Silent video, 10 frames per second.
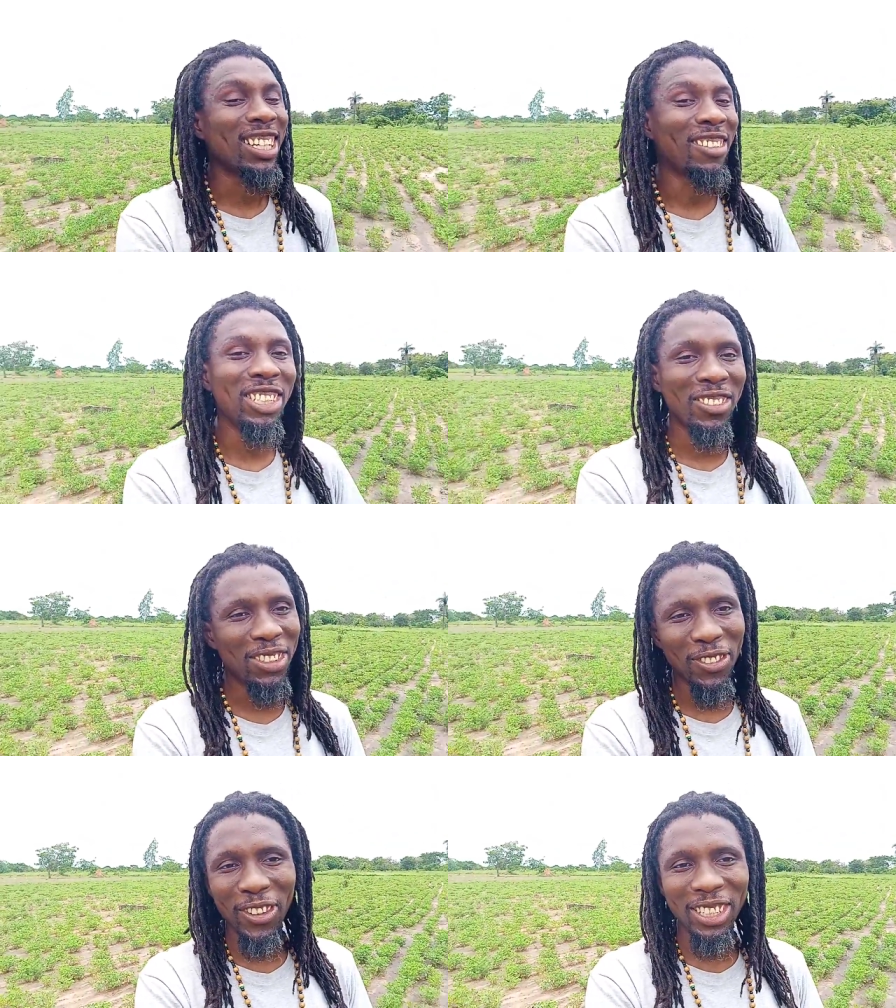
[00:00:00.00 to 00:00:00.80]
I wish it
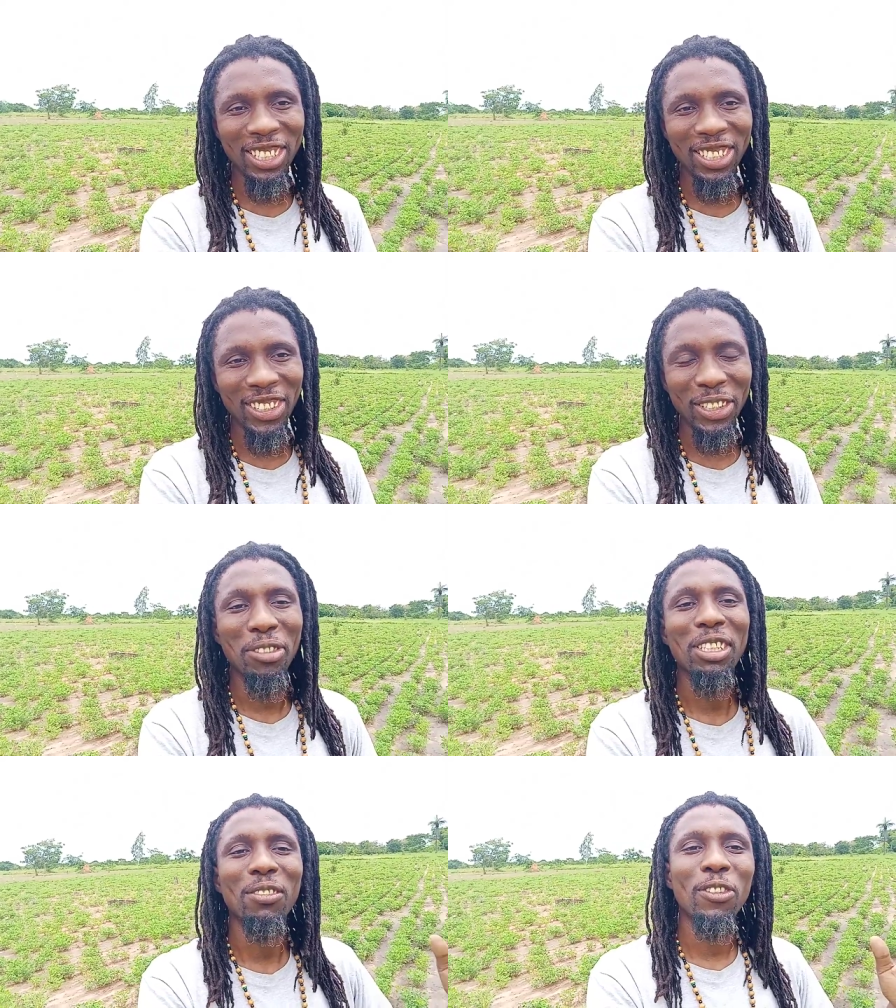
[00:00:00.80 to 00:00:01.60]
was 400,000,
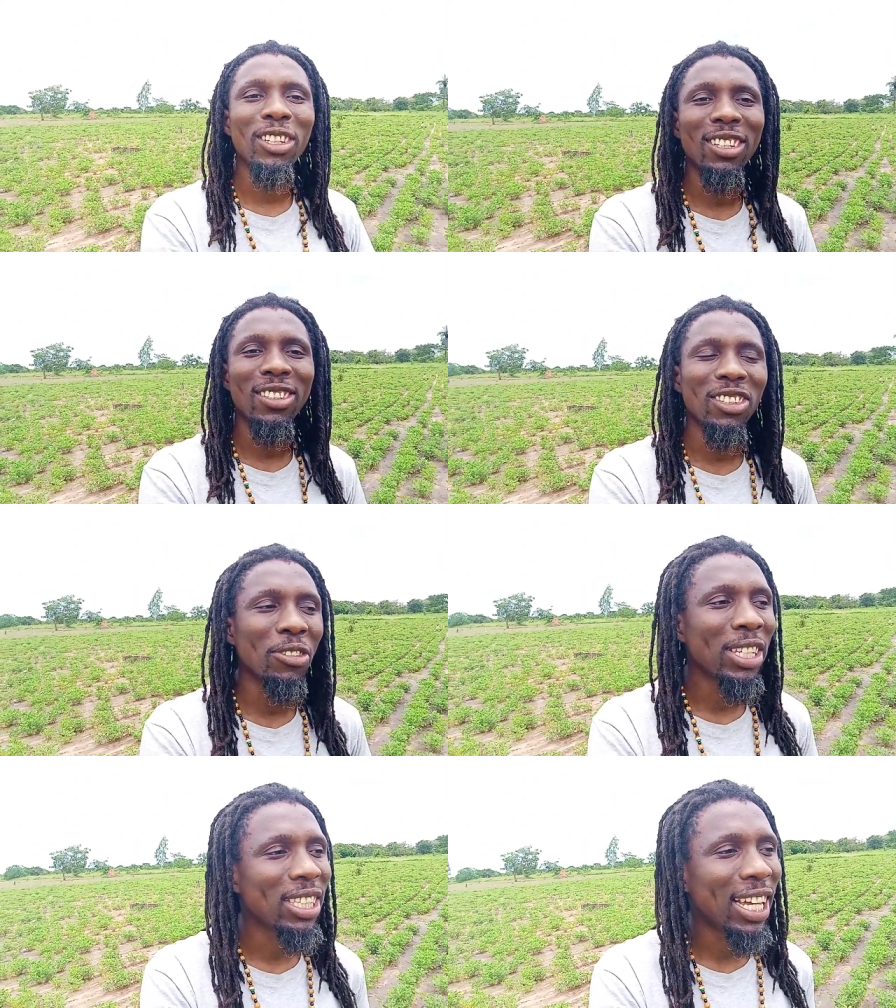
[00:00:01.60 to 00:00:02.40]
but it's 4,000
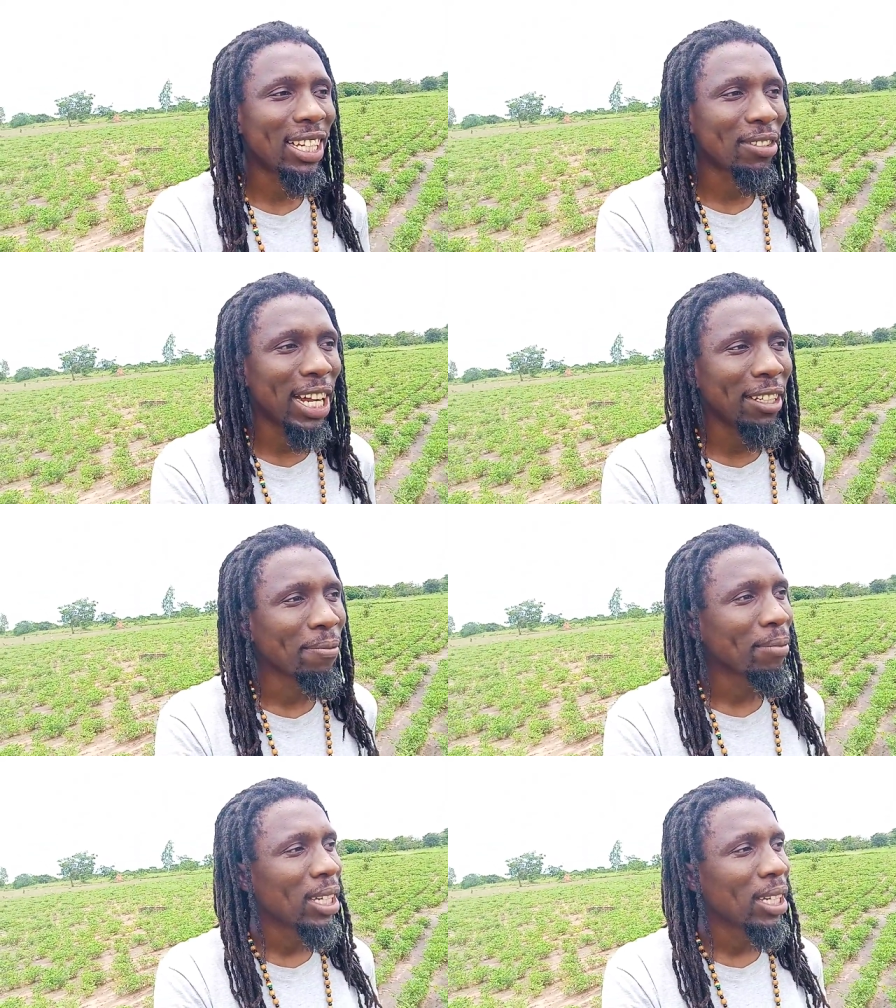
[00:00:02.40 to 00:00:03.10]
US dollars, right?